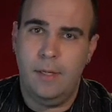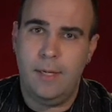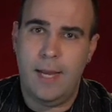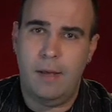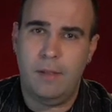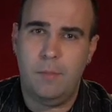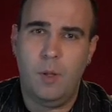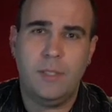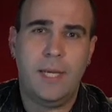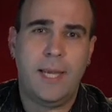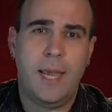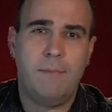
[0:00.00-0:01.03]
Now, the
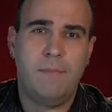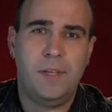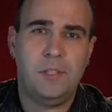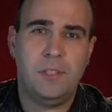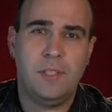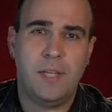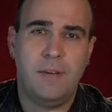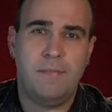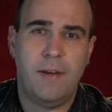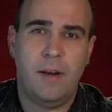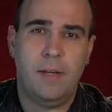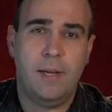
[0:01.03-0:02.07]
multicam features inside of
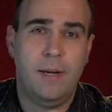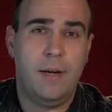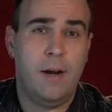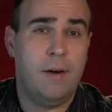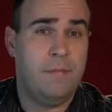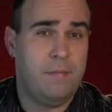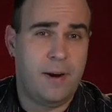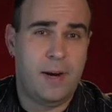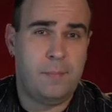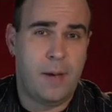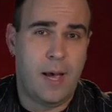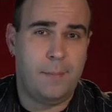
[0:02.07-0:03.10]
Final Cut are
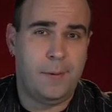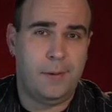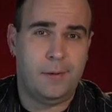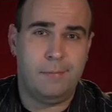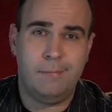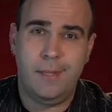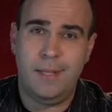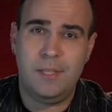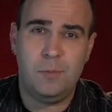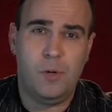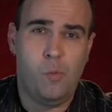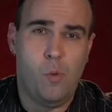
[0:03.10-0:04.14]
very popular, and
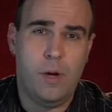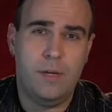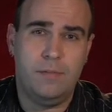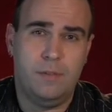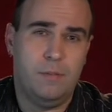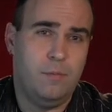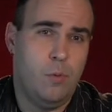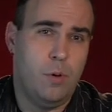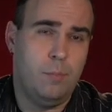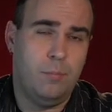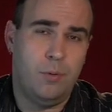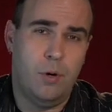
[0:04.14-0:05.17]
these work wonderful for
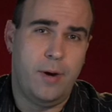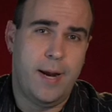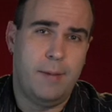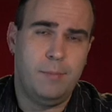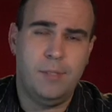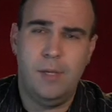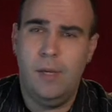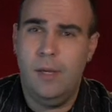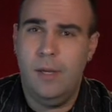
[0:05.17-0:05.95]
programs,